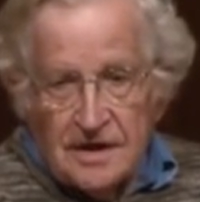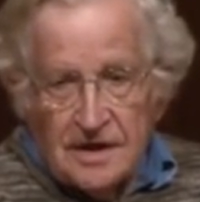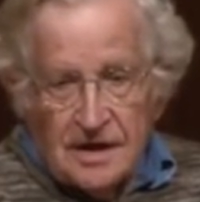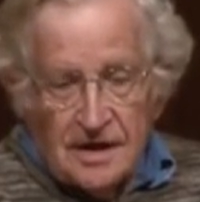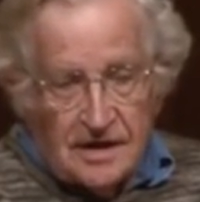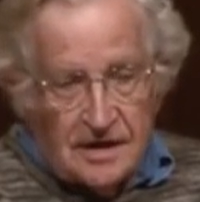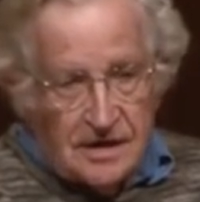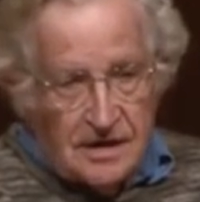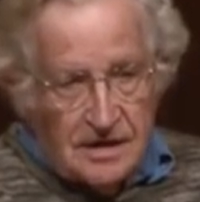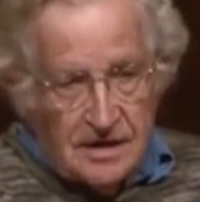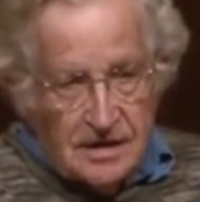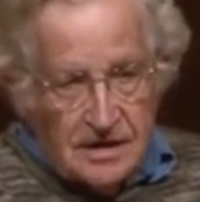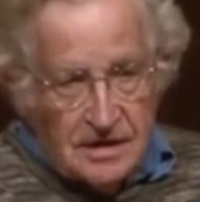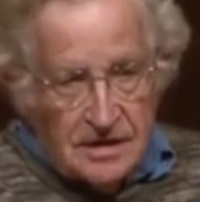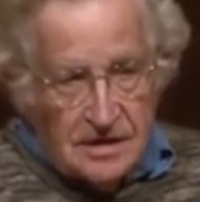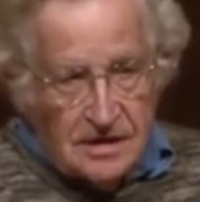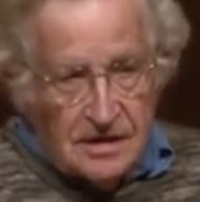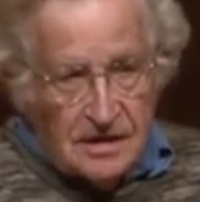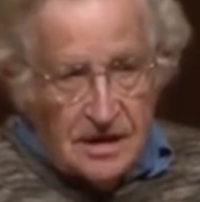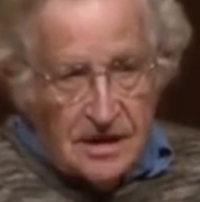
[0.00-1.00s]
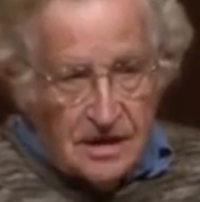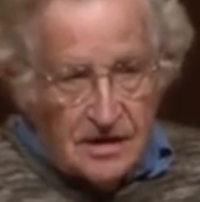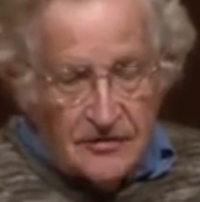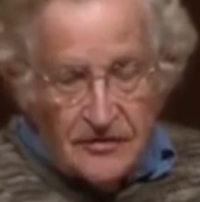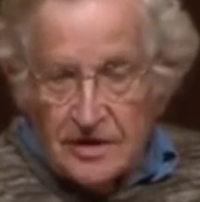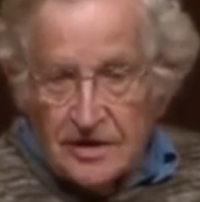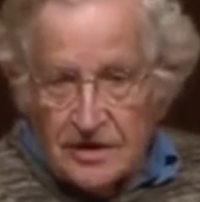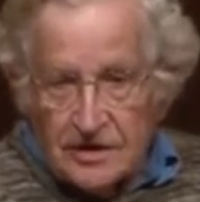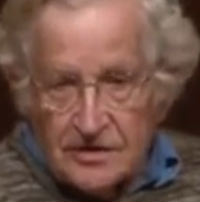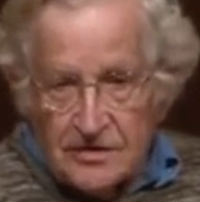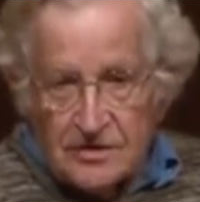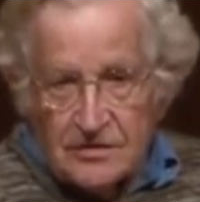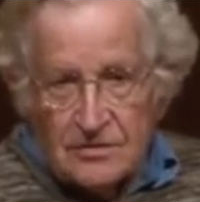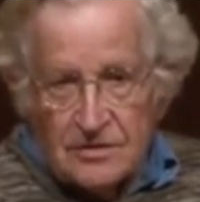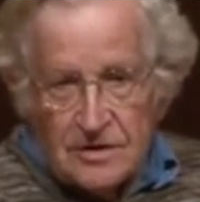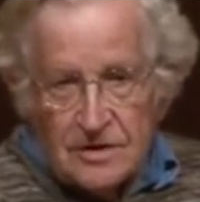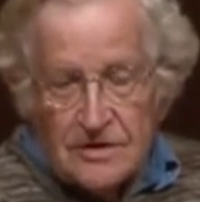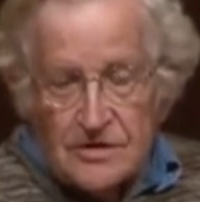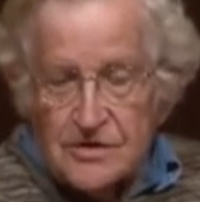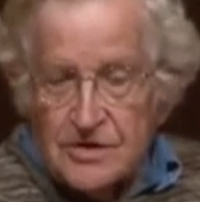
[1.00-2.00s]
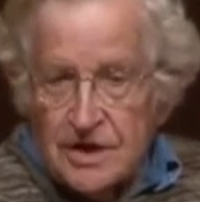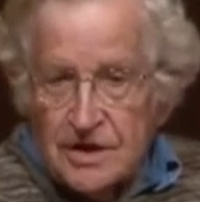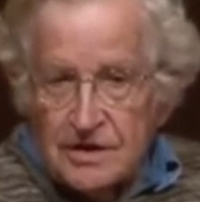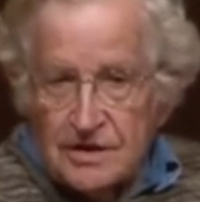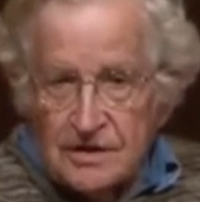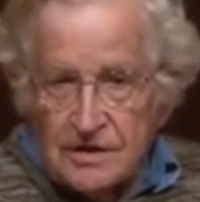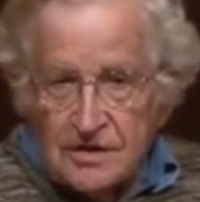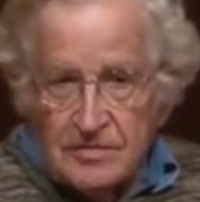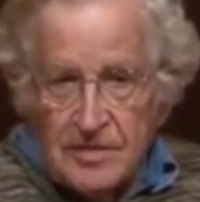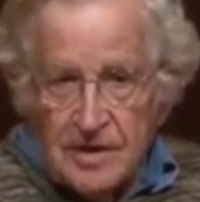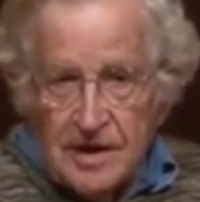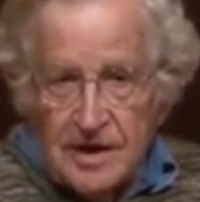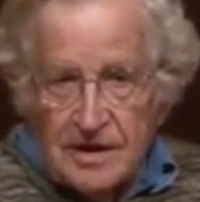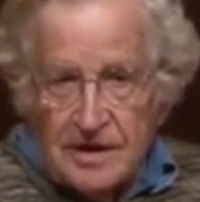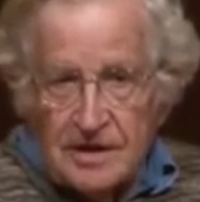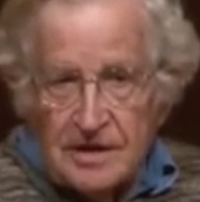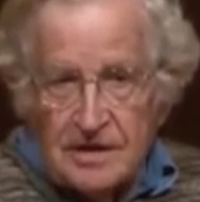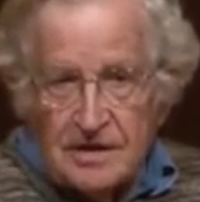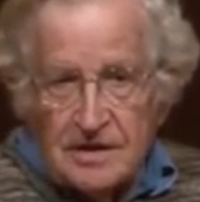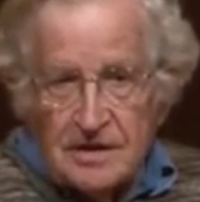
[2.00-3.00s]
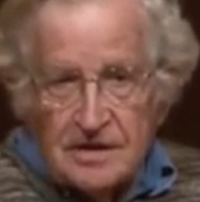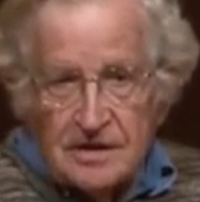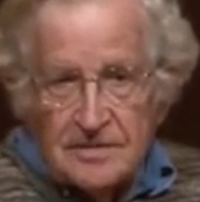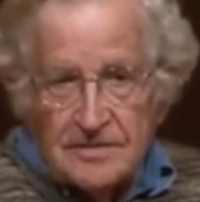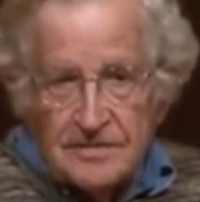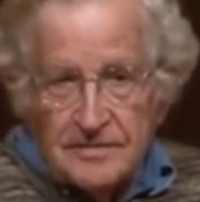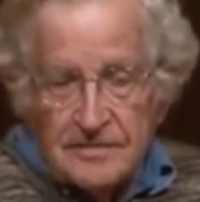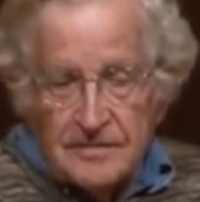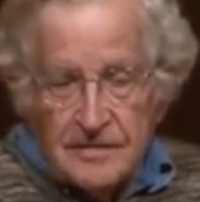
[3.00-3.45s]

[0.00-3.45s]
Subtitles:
and the conflicts that were engendered by the